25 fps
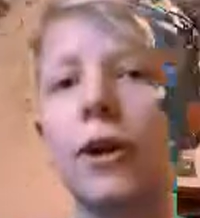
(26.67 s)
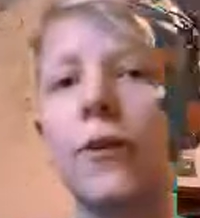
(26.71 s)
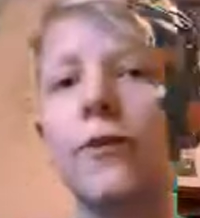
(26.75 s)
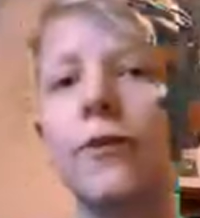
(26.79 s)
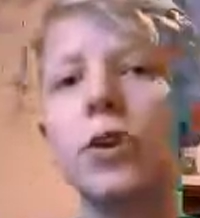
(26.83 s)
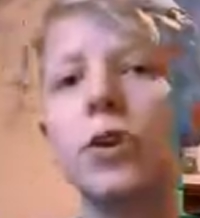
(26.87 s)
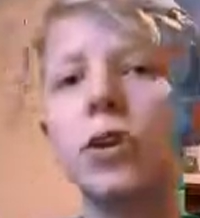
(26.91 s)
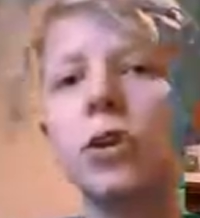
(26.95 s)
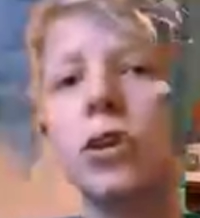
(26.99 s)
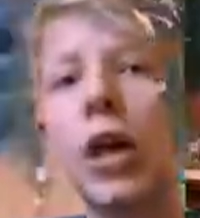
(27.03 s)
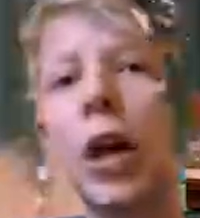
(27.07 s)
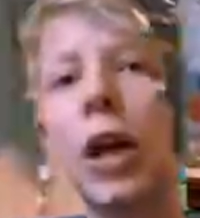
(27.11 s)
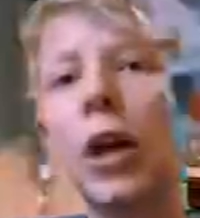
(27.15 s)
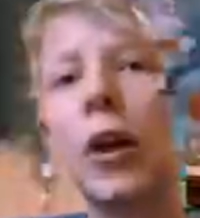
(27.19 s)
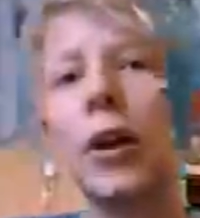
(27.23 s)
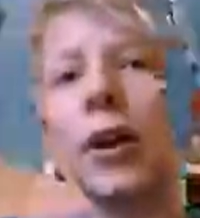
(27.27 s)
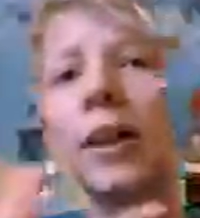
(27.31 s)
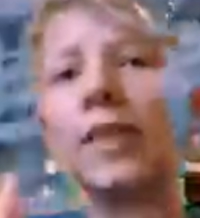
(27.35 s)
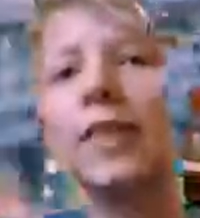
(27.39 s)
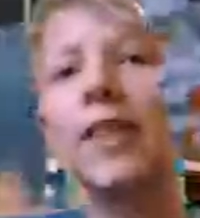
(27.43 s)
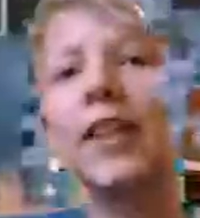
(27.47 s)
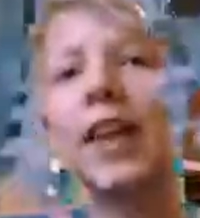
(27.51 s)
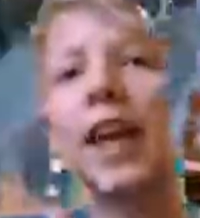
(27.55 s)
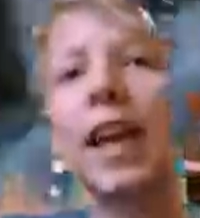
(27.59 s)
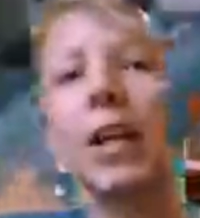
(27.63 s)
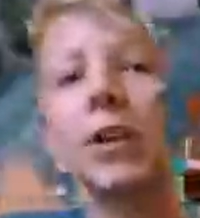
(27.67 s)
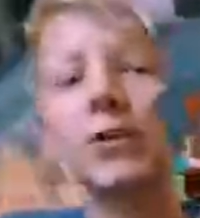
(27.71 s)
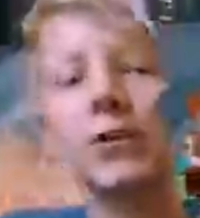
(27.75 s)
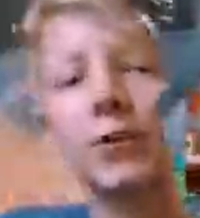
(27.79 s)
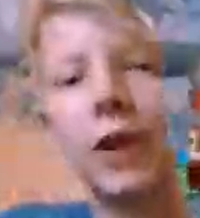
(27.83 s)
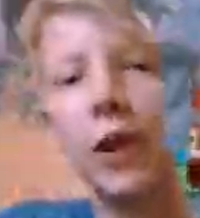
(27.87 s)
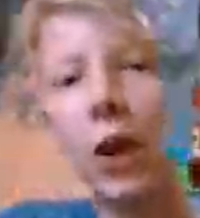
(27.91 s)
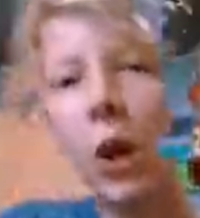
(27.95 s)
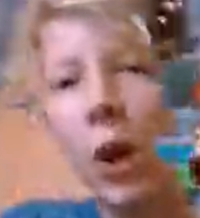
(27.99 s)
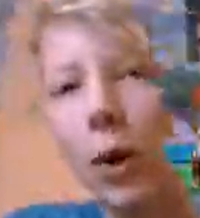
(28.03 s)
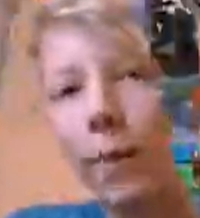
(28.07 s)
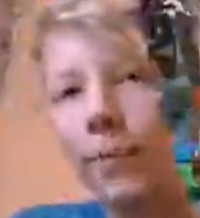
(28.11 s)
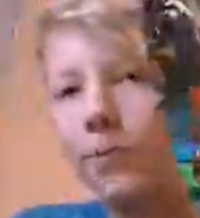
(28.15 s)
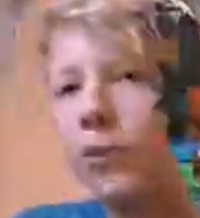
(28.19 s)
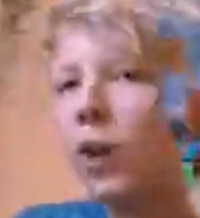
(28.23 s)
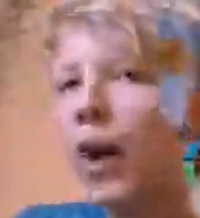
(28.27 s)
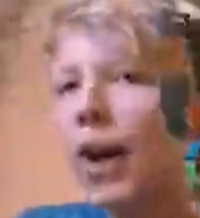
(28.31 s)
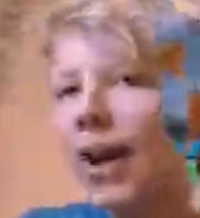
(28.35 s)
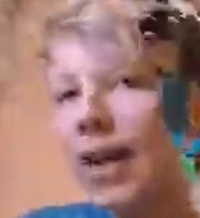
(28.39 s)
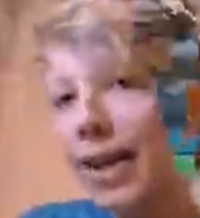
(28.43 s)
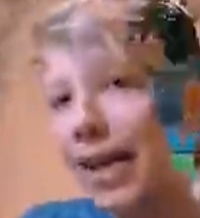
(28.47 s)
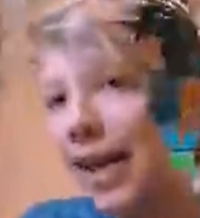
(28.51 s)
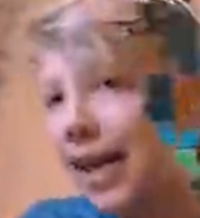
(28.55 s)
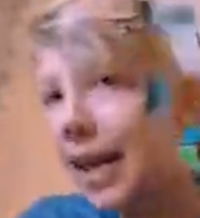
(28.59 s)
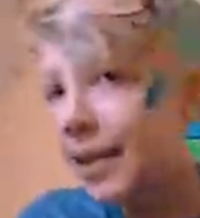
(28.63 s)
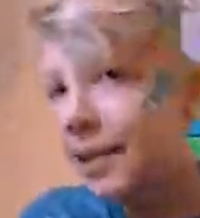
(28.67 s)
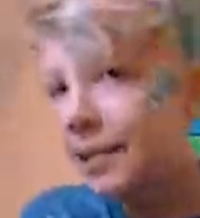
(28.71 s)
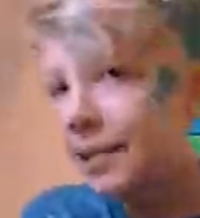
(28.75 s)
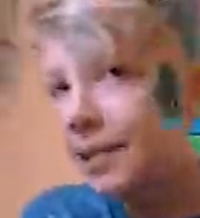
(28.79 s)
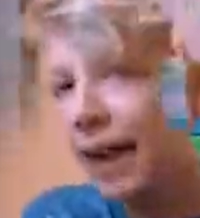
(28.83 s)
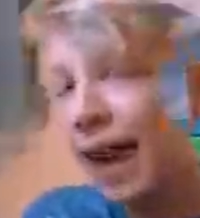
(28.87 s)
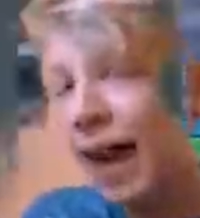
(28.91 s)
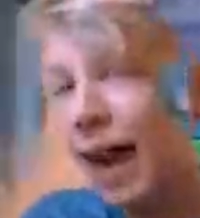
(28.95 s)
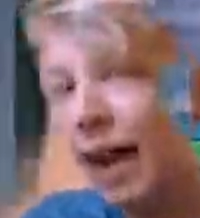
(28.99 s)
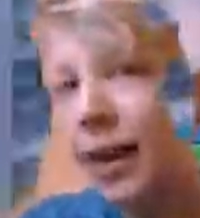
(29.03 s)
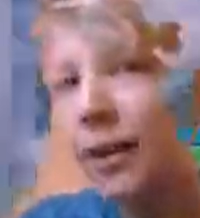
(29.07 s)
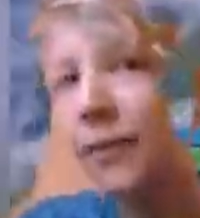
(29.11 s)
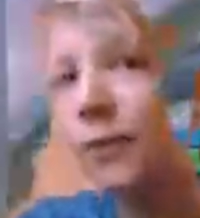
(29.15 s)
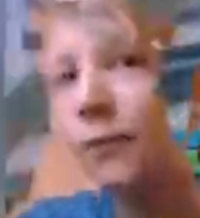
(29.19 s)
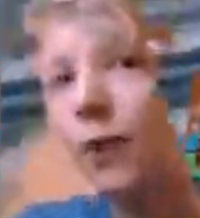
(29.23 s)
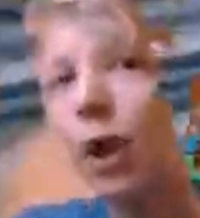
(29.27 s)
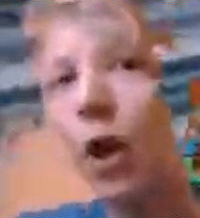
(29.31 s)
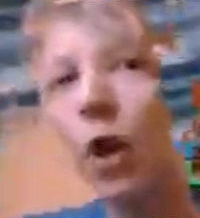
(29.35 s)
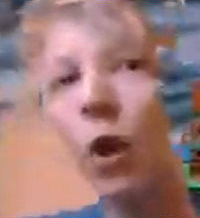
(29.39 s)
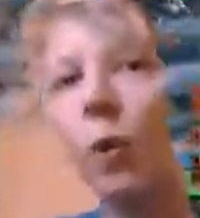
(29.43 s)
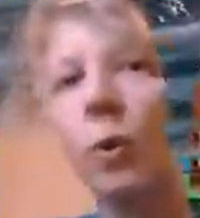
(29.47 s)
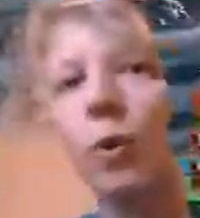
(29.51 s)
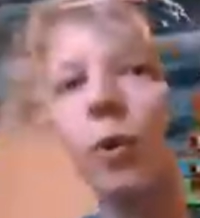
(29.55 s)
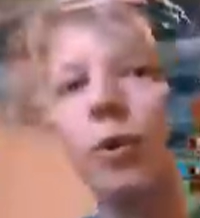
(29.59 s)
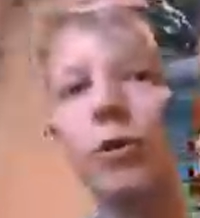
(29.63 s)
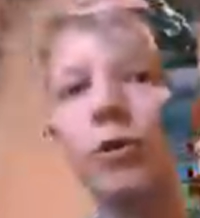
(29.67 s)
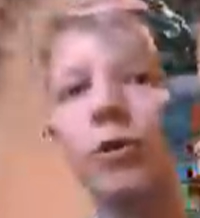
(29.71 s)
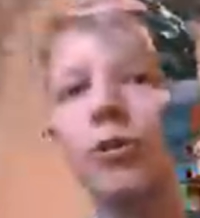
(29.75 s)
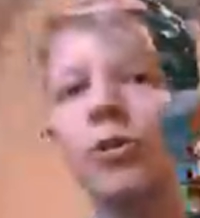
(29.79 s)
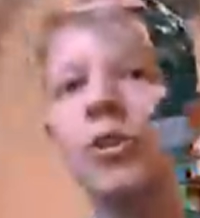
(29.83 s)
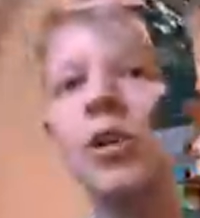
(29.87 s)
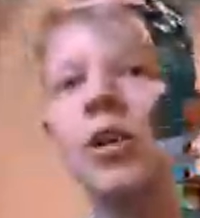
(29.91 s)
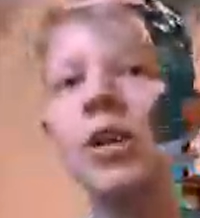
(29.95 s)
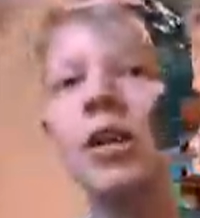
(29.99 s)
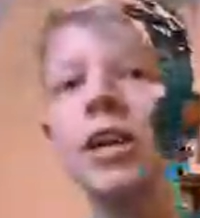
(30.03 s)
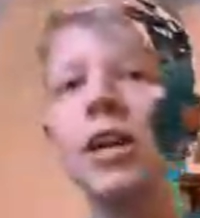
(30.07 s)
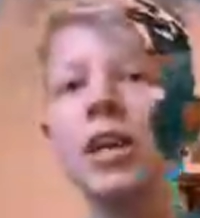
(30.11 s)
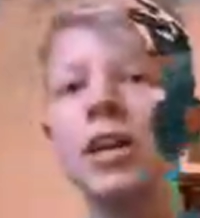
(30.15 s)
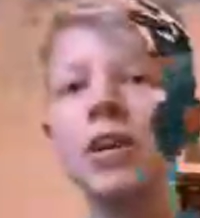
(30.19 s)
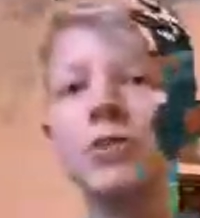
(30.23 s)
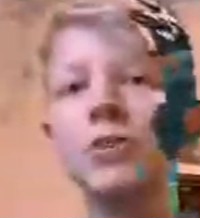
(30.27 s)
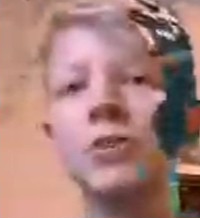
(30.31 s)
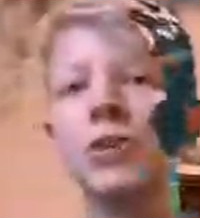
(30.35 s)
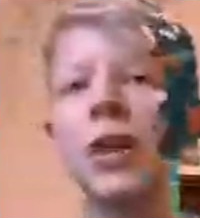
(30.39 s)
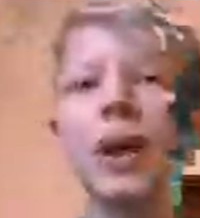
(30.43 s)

you a shout out in the next video. I'm trying to hit 10 followers. So yeah,